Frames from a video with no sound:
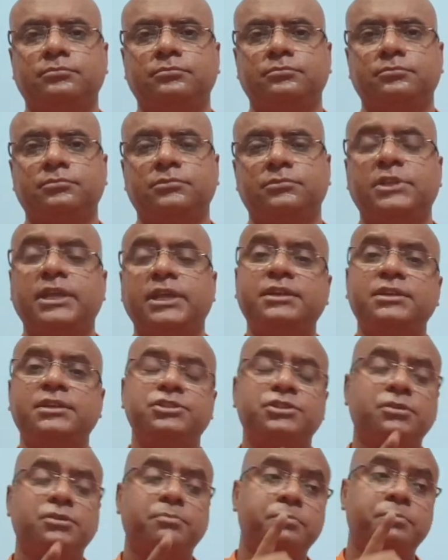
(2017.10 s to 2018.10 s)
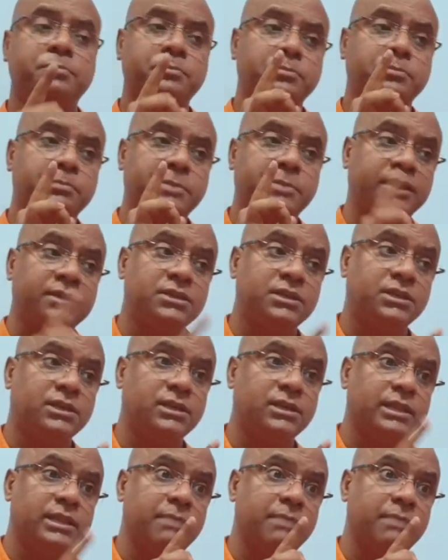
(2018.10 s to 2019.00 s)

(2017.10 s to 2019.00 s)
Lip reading: That is the practical